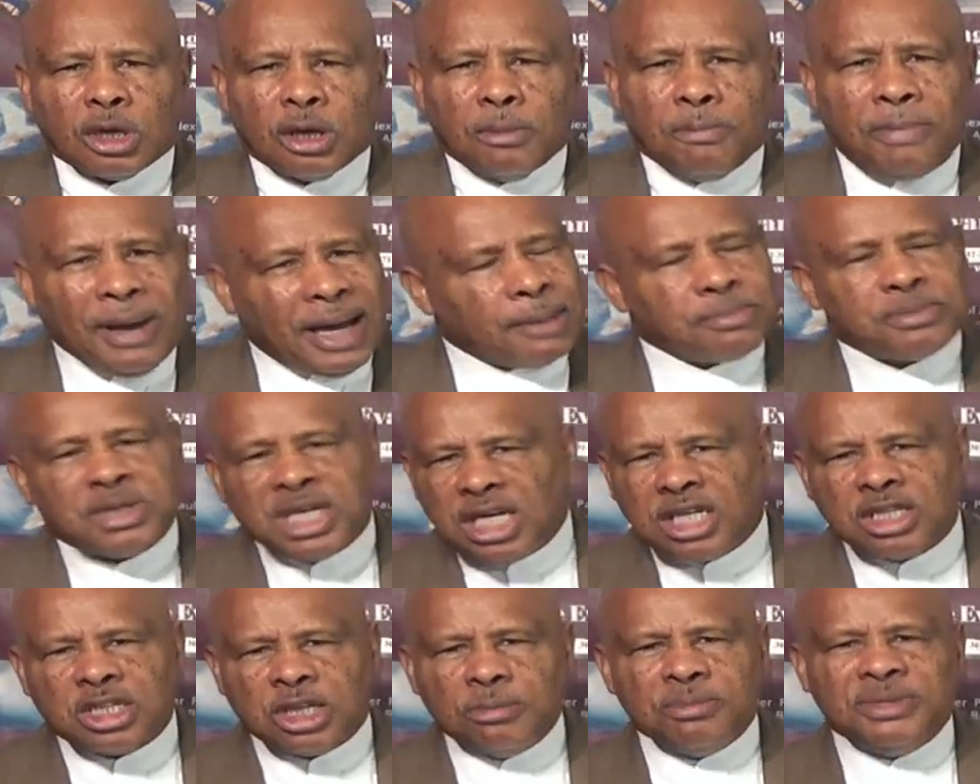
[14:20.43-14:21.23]

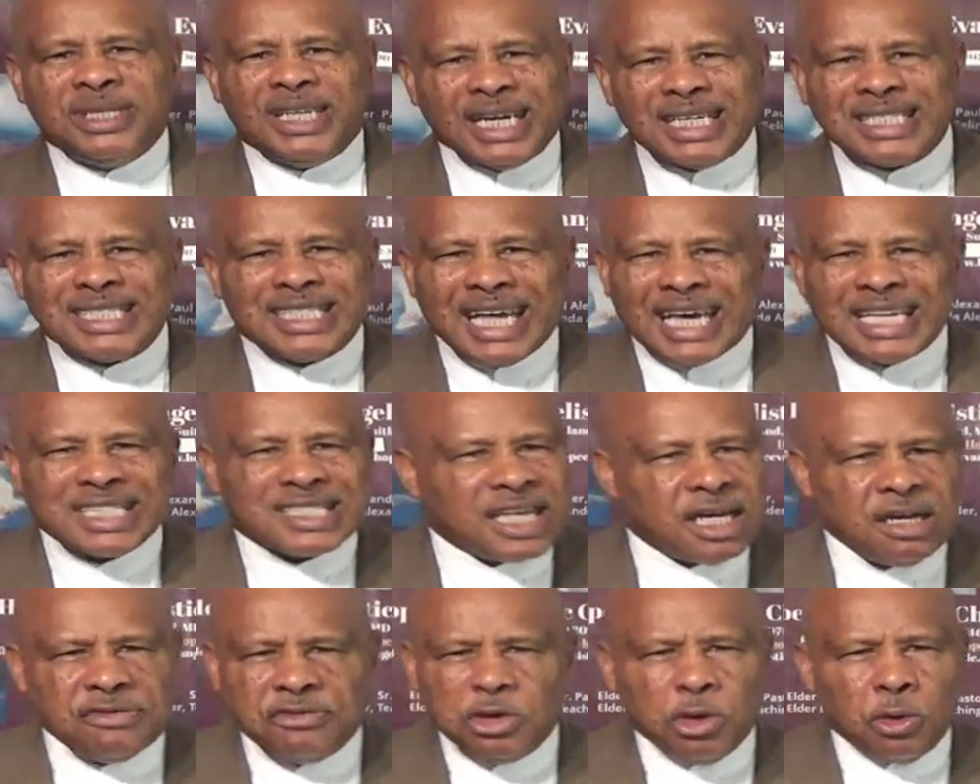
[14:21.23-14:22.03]
Baptism does not
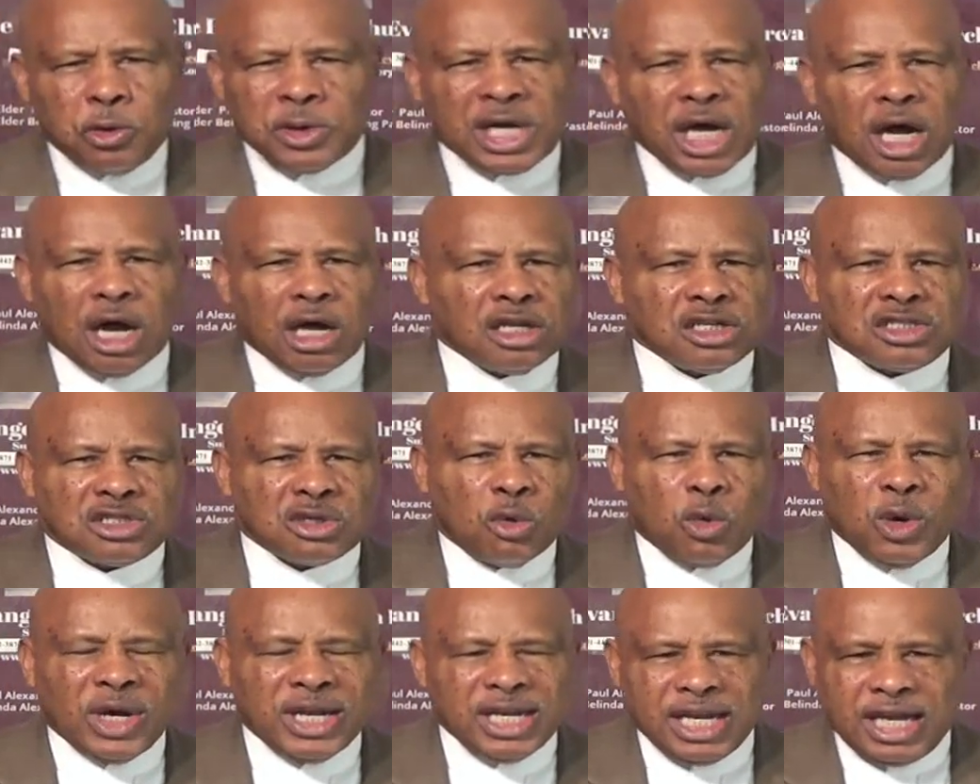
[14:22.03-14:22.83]
save you, regardless
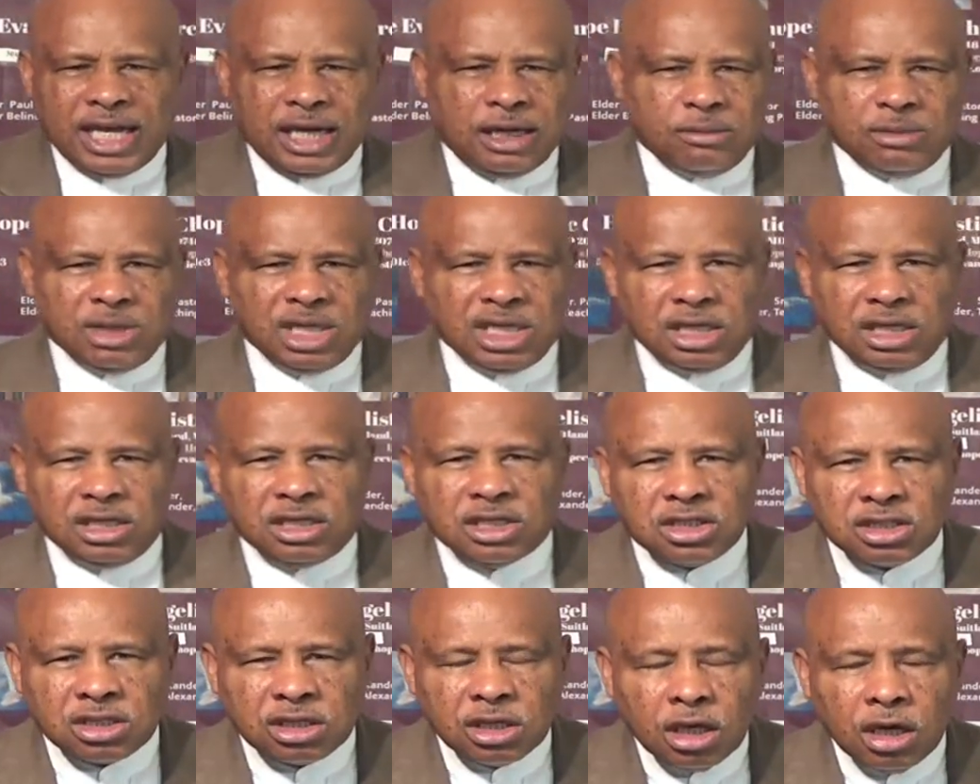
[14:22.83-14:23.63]
of what name it
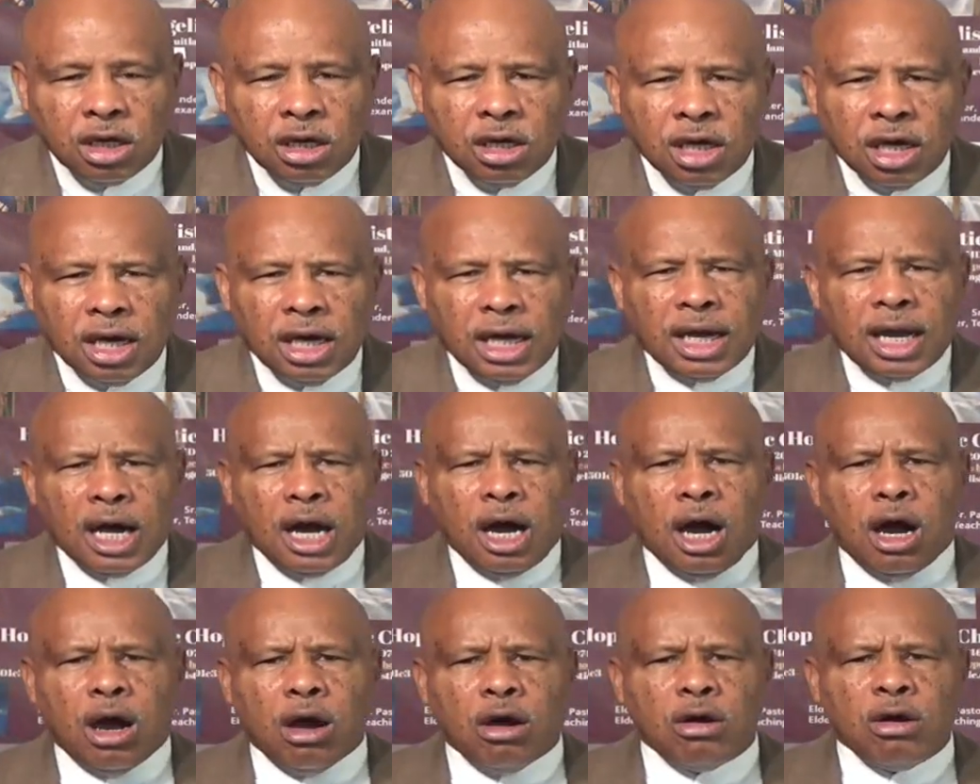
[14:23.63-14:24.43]
is.
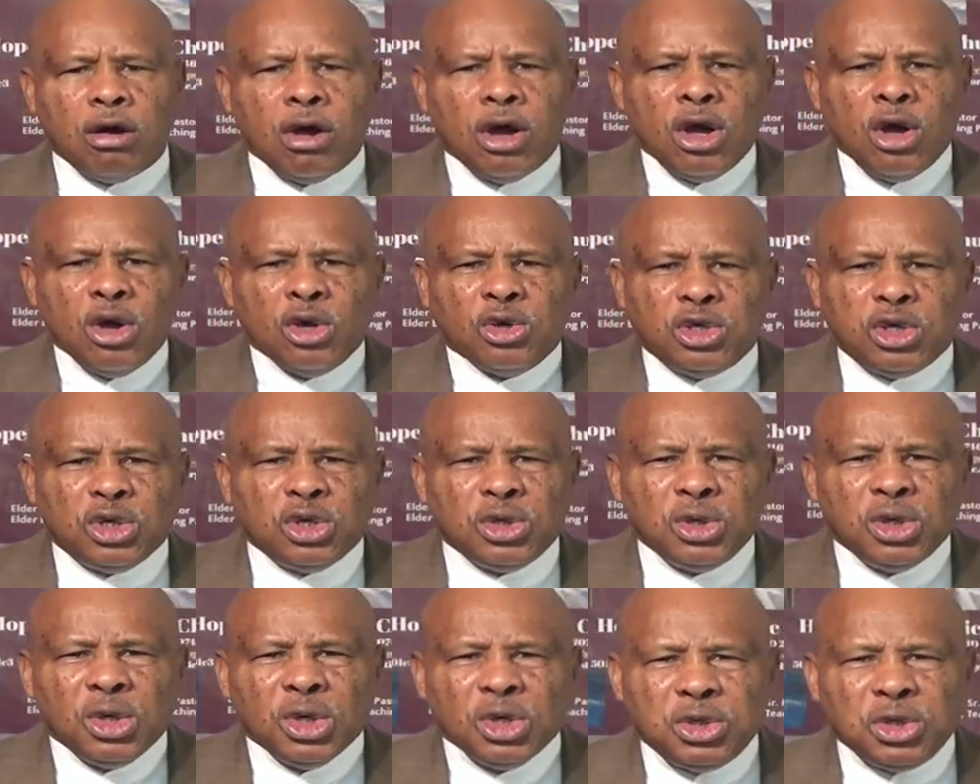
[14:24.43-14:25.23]
Hello?
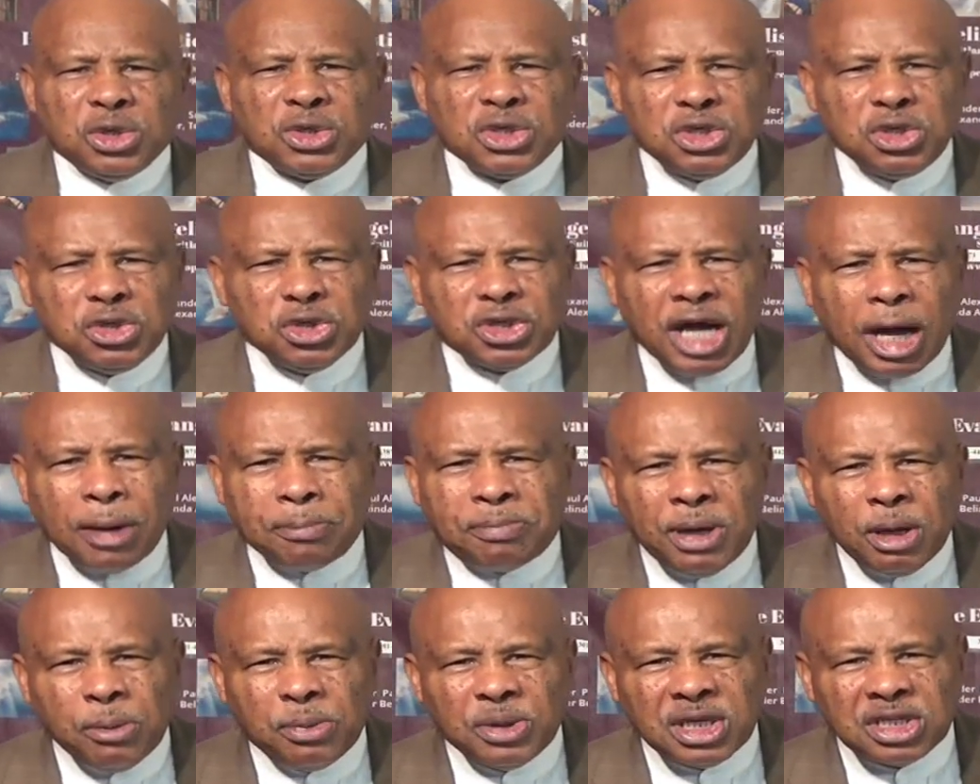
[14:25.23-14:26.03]
You got
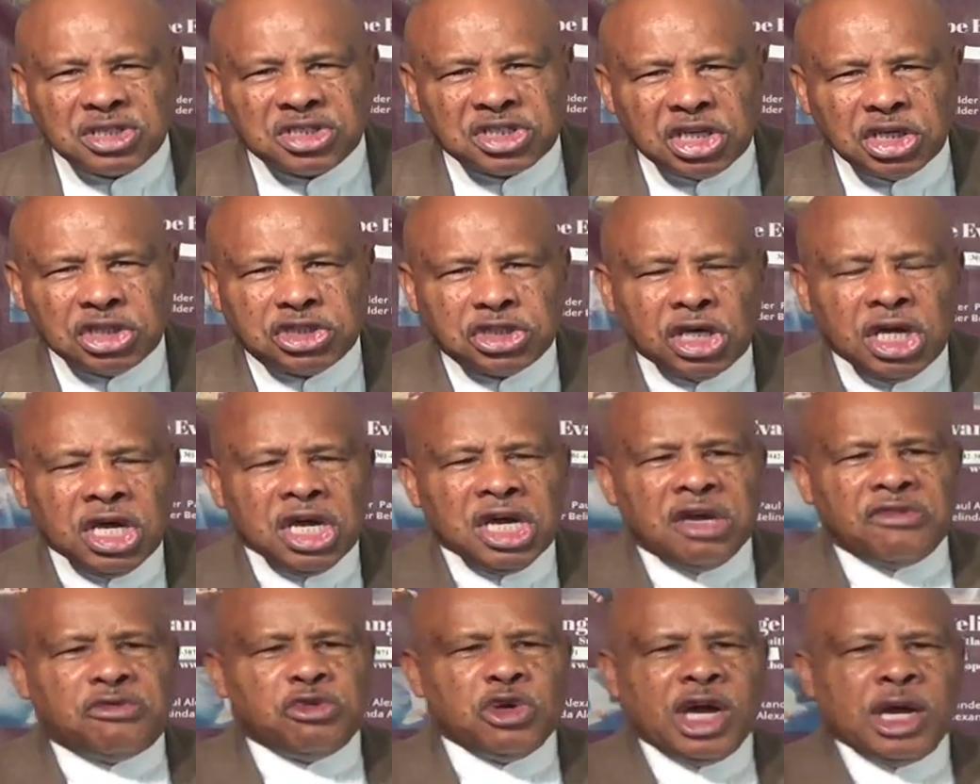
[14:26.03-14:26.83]
people that's teaching,
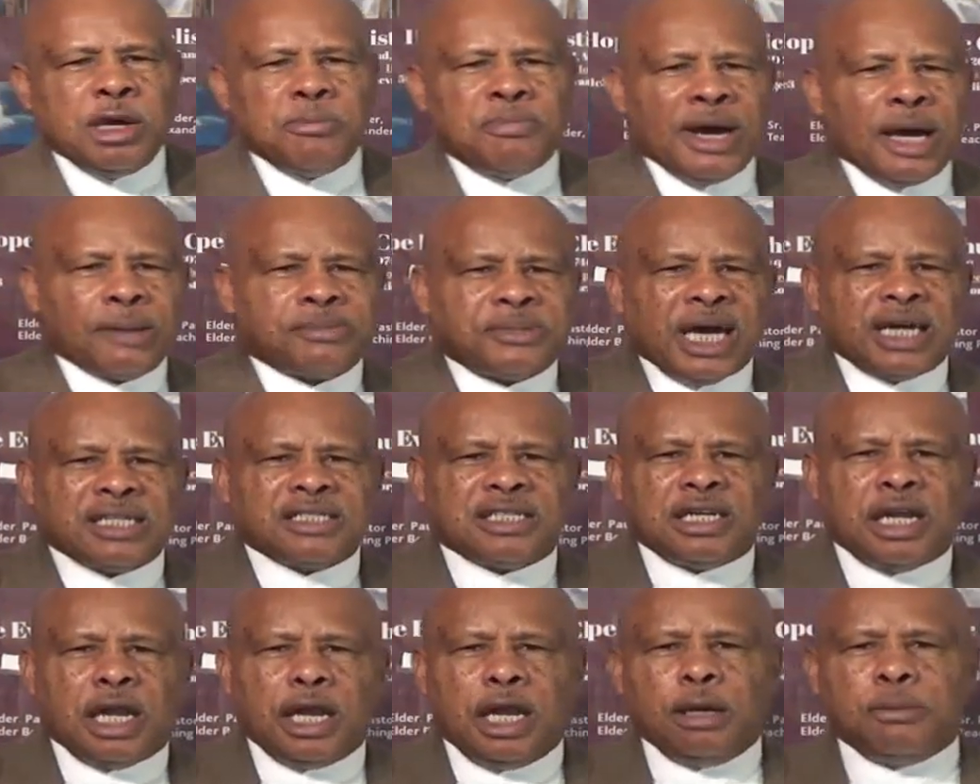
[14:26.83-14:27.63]
if you ain't baptized
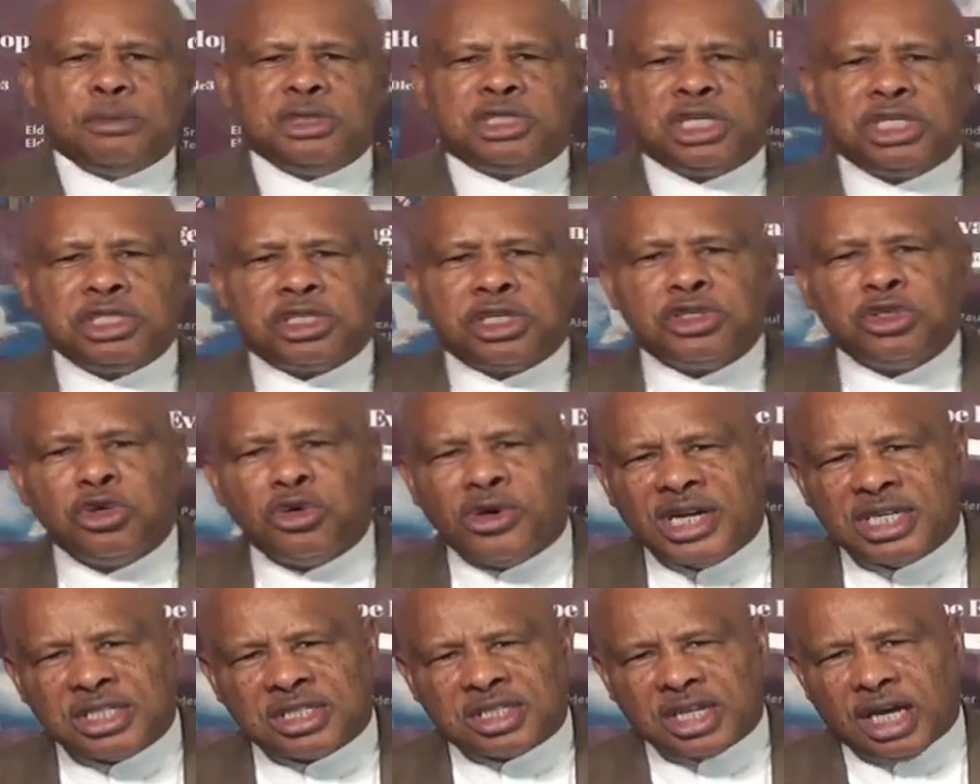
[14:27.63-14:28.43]
in the name of Jesus, you
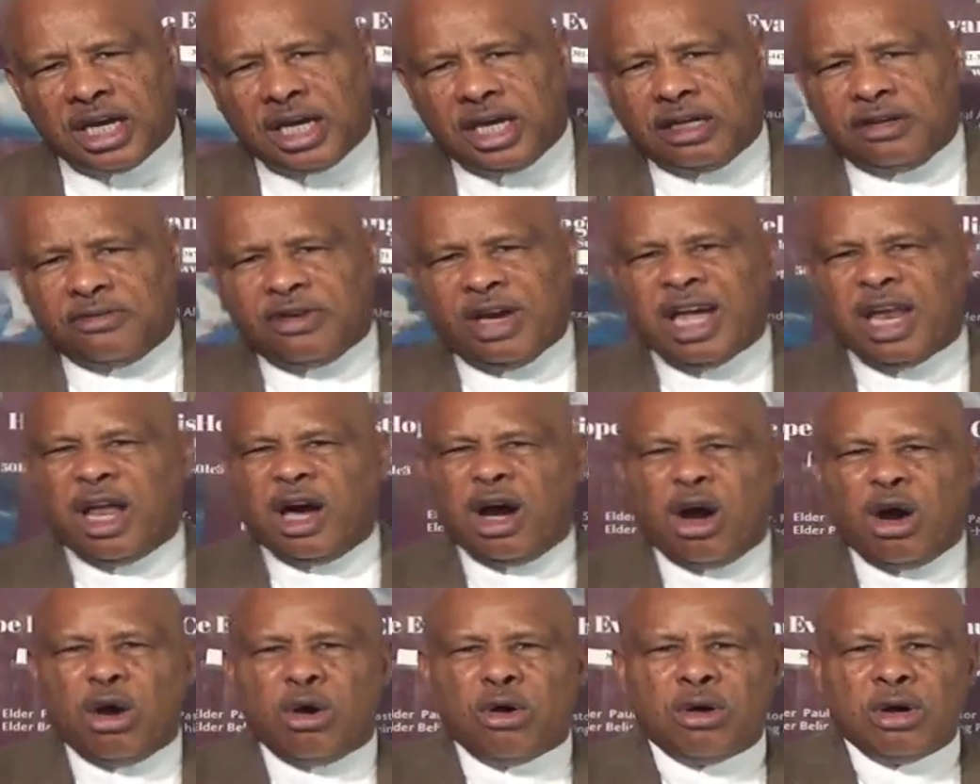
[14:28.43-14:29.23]
ain't saved.
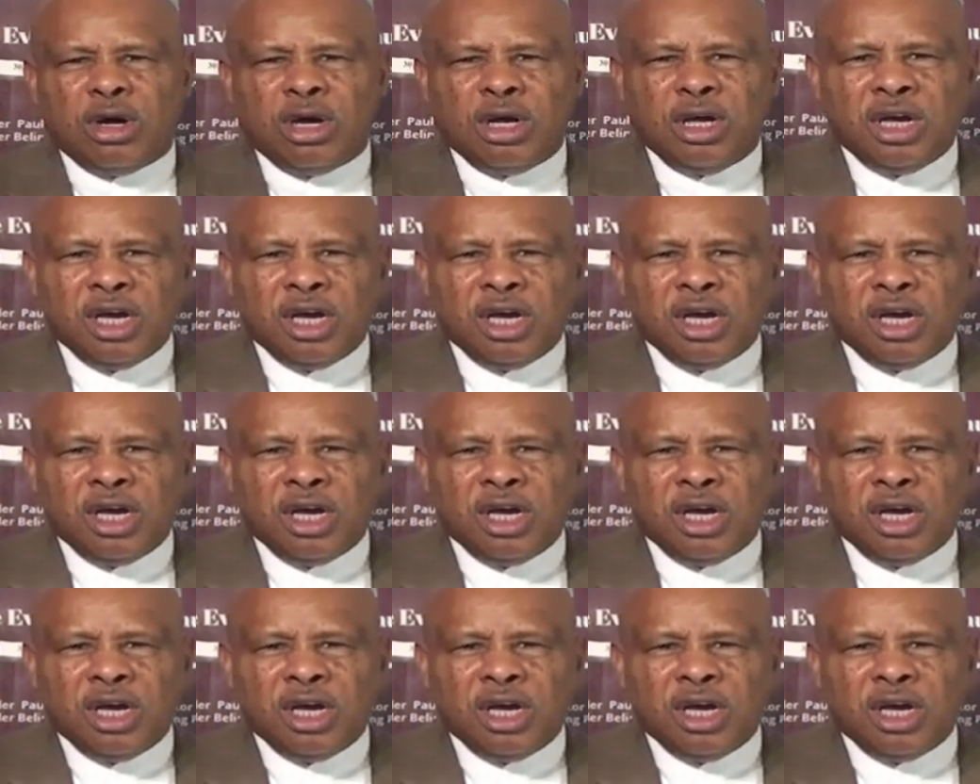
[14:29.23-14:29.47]
Hello?